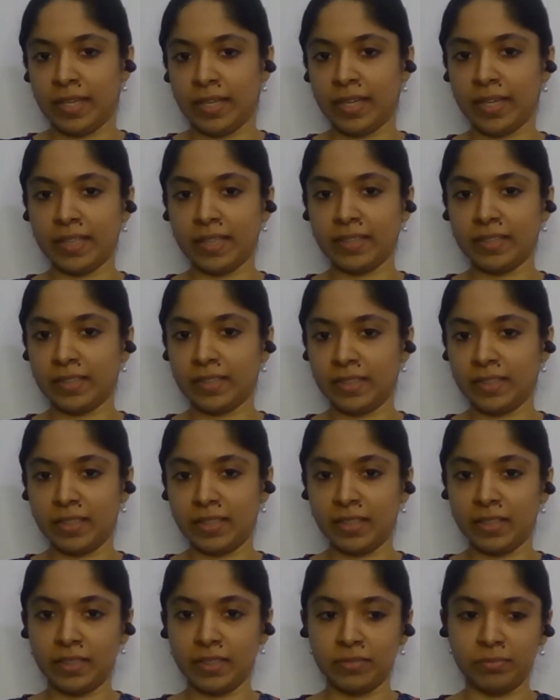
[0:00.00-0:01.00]
and
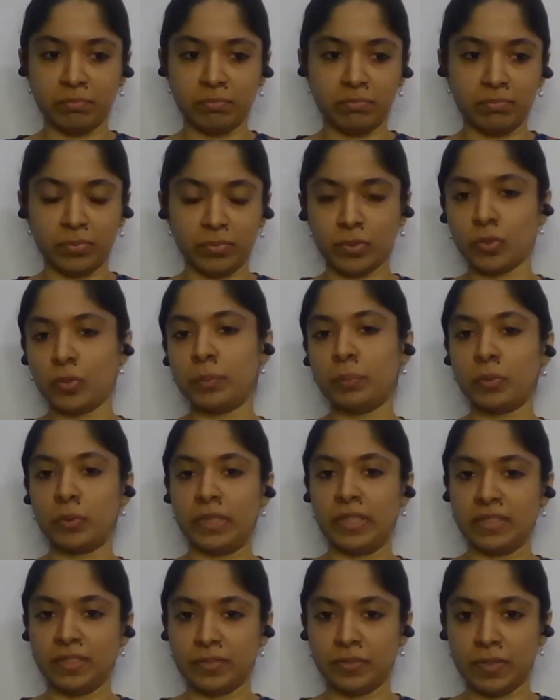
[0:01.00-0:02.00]
uh, to a
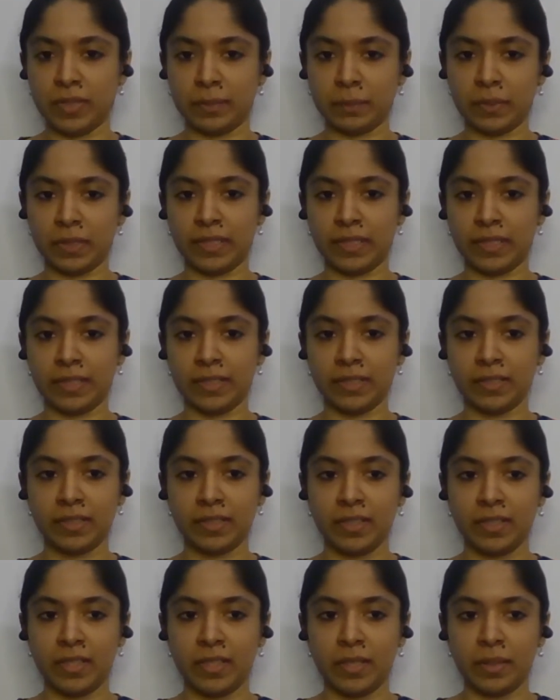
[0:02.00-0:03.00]
Buddhist family.
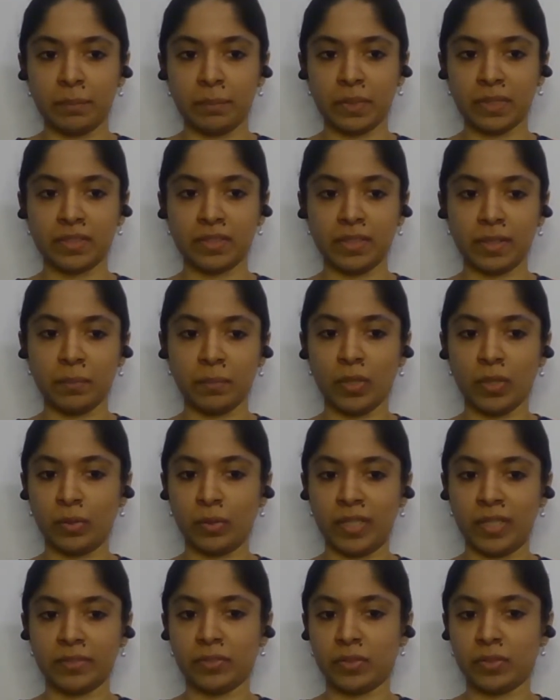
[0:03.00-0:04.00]
But somehow,
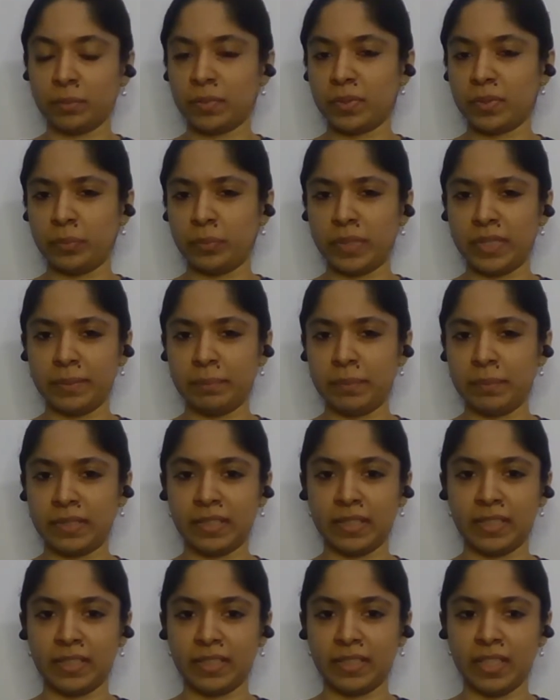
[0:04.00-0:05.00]
like from the very
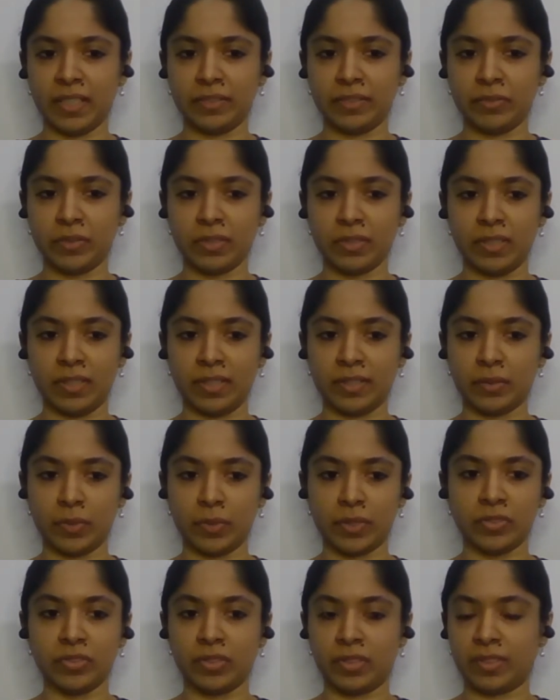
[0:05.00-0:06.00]
beginning, I was like
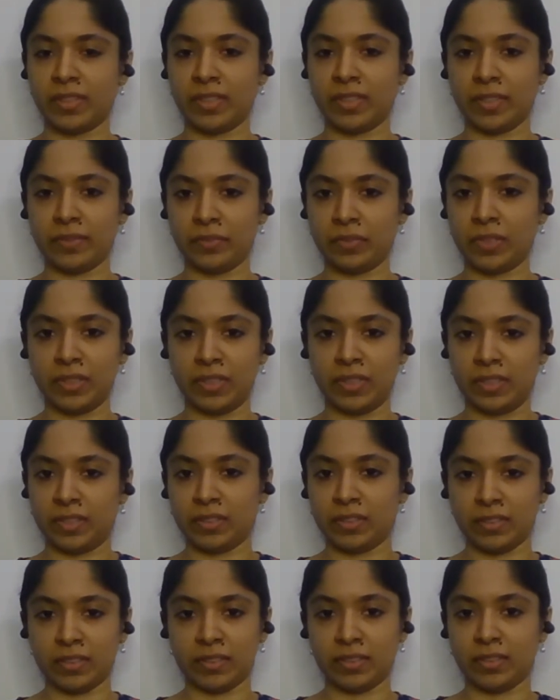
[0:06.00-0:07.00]
questioning
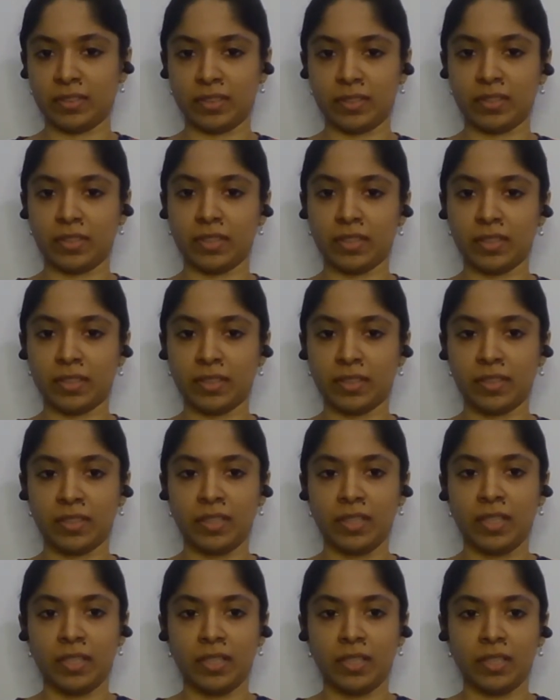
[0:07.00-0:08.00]
everything, uh,
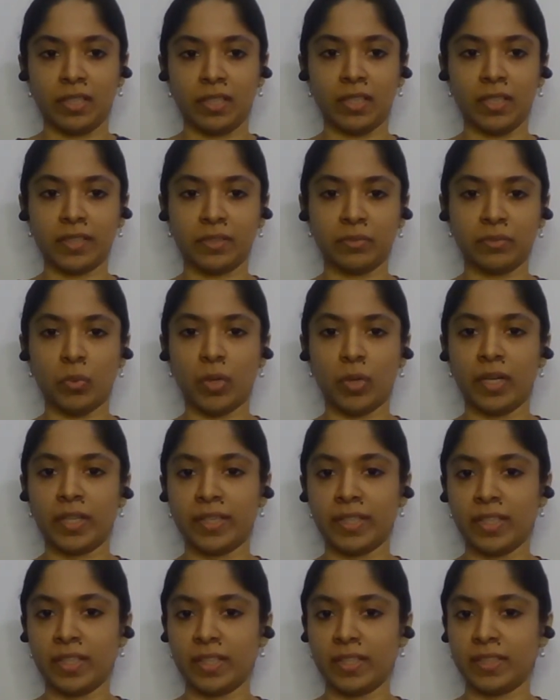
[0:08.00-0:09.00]
like why
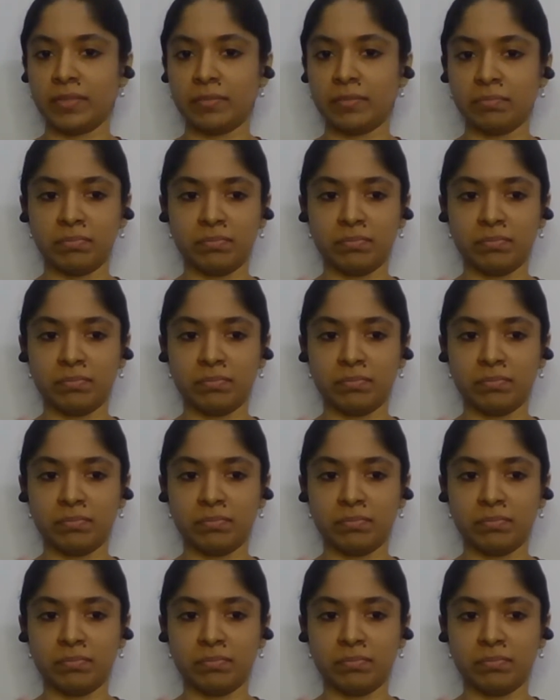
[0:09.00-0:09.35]
I